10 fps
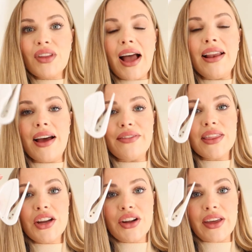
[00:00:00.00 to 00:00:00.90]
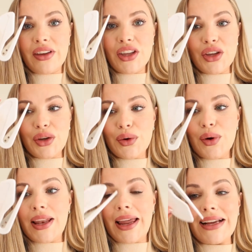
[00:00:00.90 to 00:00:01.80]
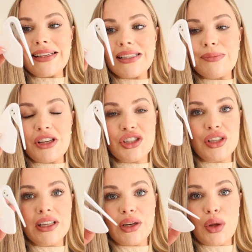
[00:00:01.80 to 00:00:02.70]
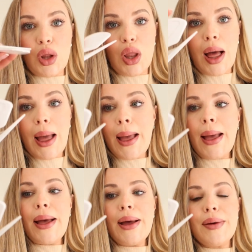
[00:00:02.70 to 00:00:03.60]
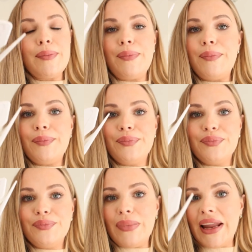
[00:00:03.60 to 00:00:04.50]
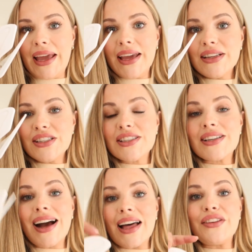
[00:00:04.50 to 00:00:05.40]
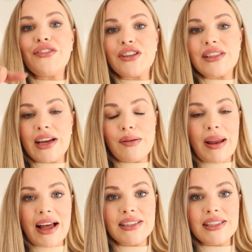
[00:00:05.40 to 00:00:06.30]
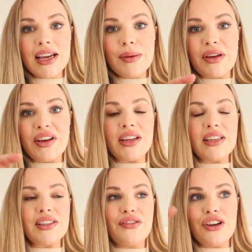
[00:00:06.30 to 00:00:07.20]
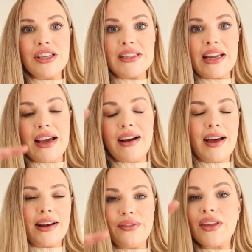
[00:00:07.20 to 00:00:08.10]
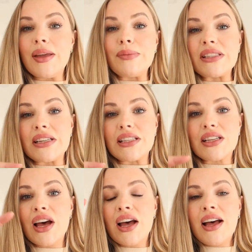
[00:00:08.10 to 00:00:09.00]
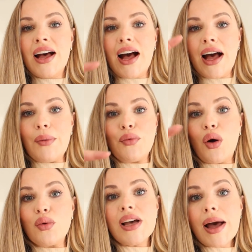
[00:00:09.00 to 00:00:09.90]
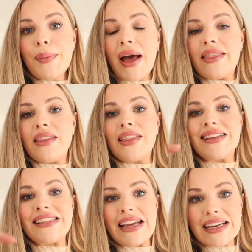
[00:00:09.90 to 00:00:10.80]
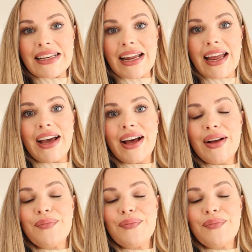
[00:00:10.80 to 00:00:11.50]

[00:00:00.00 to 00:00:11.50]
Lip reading: I love that they're giving you like a special little blade to cut the first layer of plastic, because the first layer kind of keeps it rolled up, and then the second layer